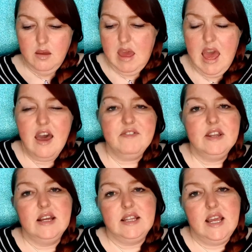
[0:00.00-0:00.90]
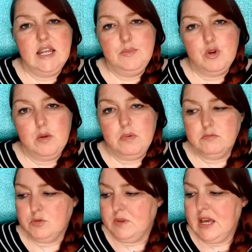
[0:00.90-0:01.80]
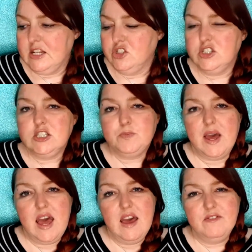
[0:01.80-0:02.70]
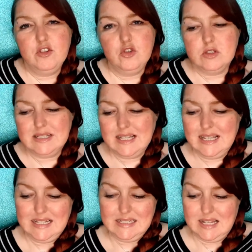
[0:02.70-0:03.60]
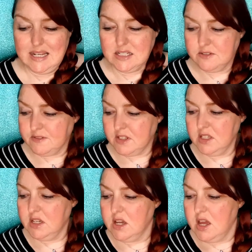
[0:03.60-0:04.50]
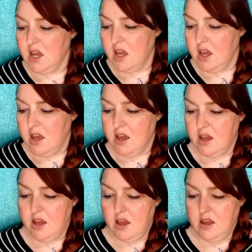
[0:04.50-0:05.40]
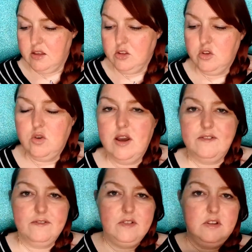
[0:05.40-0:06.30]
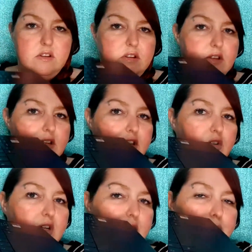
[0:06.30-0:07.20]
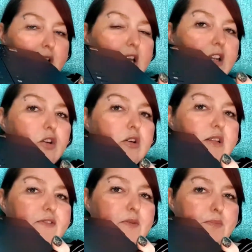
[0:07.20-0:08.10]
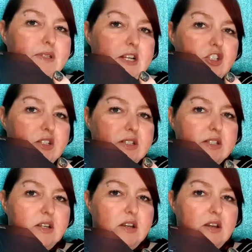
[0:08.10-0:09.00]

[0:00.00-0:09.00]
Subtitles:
I haven't had any problems with the hinges, but I haven't used it excessively. You know, you can put it into all different positions,